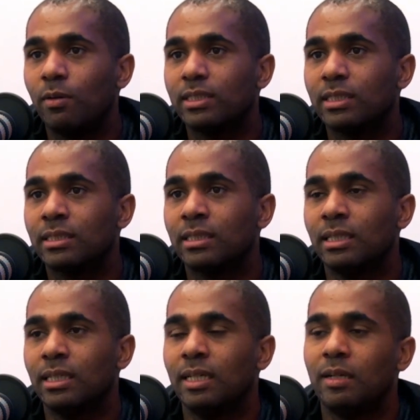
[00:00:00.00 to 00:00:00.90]
which is,
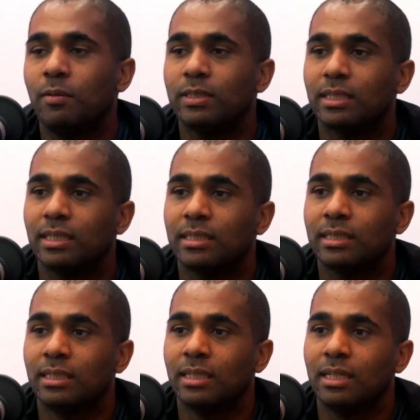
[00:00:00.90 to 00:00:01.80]

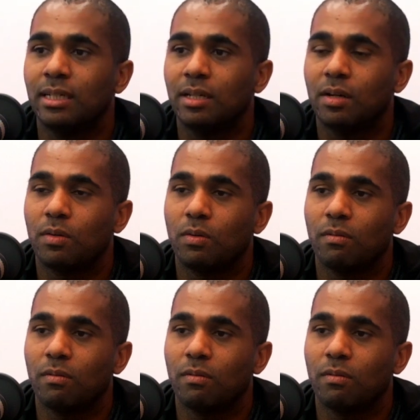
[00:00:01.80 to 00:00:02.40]
mm-hmm.